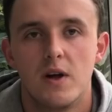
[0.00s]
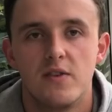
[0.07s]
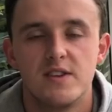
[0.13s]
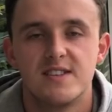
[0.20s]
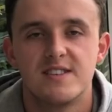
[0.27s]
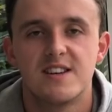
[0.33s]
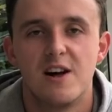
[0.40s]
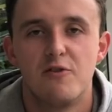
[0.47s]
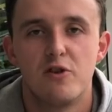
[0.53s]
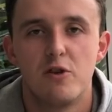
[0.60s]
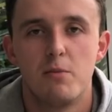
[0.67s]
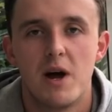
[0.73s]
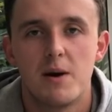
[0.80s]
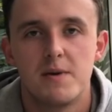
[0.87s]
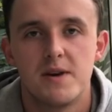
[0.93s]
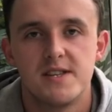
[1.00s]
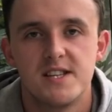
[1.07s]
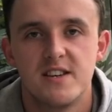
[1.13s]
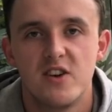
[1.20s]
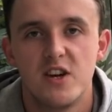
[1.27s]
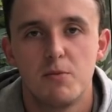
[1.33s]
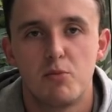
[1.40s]
This is Callum from Bear Pit
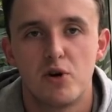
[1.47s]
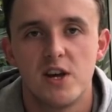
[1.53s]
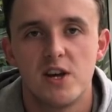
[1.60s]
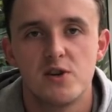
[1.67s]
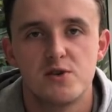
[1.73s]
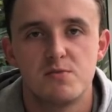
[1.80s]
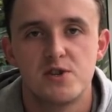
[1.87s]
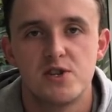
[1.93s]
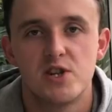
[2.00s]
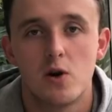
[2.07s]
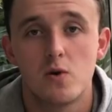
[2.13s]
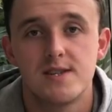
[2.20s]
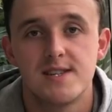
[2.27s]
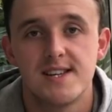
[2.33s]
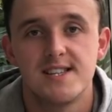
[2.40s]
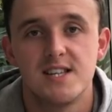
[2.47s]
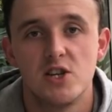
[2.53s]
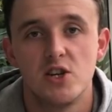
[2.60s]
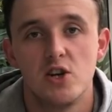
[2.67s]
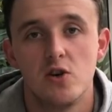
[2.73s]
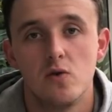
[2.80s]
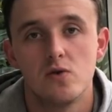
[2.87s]
TV bringing you some Stoke City
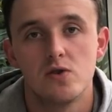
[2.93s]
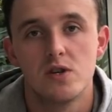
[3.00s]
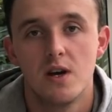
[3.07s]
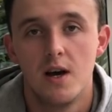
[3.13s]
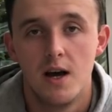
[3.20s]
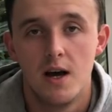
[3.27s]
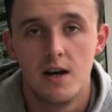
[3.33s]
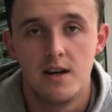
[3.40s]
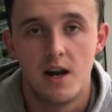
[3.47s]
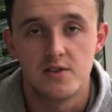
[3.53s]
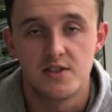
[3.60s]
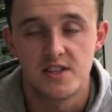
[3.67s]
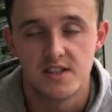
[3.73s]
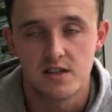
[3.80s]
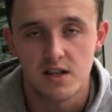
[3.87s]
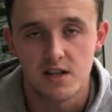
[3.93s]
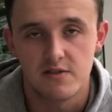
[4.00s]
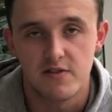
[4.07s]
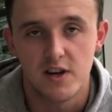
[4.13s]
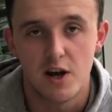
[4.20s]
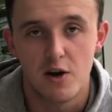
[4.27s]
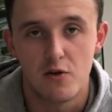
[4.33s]
news. Now, since the last
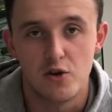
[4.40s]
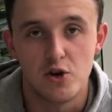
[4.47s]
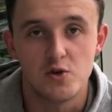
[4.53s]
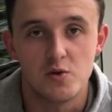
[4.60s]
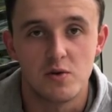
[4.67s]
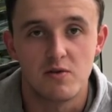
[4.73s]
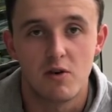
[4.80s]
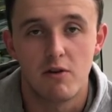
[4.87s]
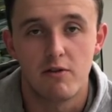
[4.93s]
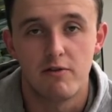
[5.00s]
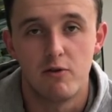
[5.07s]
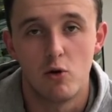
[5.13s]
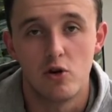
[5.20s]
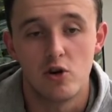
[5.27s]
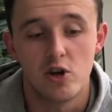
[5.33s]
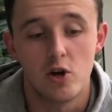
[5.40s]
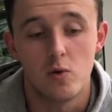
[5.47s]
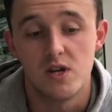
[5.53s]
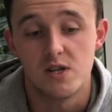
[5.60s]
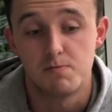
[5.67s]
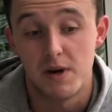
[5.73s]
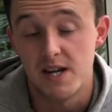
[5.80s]
video, the news we've got for you
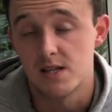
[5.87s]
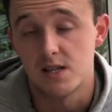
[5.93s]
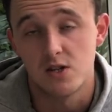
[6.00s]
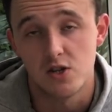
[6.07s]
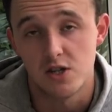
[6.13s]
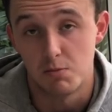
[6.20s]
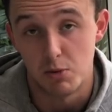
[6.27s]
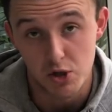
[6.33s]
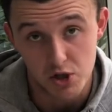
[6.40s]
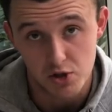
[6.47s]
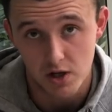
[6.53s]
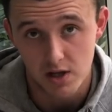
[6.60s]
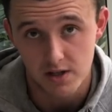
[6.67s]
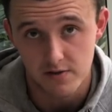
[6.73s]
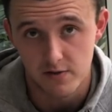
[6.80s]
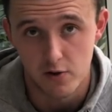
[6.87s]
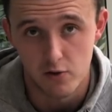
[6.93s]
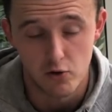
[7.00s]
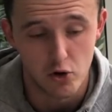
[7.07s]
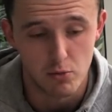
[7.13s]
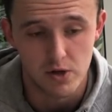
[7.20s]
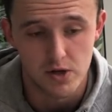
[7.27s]
is basically just a bunch of transfer
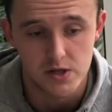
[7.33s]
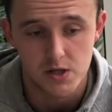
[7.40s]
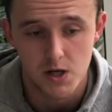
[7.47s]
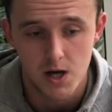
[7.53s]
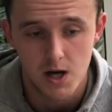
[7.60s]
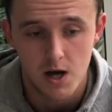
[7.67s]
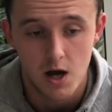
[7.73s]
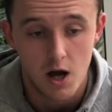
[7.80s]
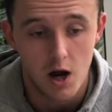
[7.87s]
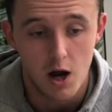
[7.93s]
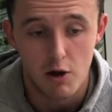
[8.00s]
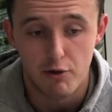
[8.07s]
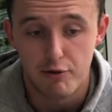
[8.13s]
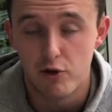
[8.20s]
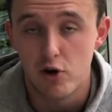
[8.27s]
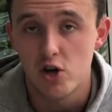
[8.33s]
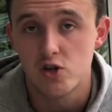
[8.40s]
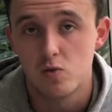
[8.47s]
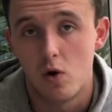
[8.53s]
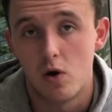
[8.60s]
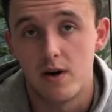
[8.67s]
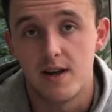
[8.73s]
rumours. The
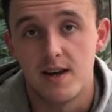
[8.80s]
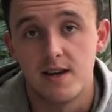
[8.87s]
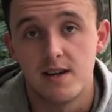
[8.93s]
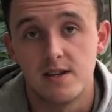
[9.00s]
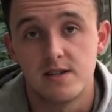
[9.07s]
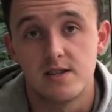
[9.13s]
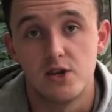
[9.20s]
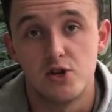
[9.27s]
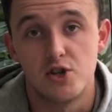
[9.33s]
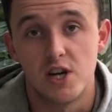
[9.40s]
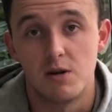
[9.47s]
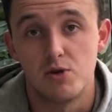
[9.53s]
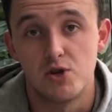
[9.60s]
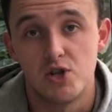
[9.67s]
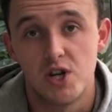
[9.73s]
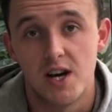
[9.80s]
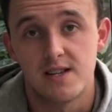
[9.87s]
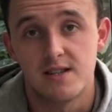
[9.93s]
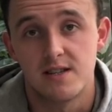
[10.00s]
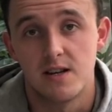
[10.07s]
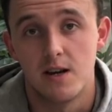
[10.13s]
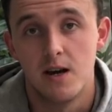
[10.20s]
first one is James
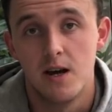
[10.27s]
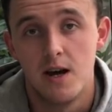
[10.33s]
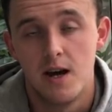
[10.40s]
Chester.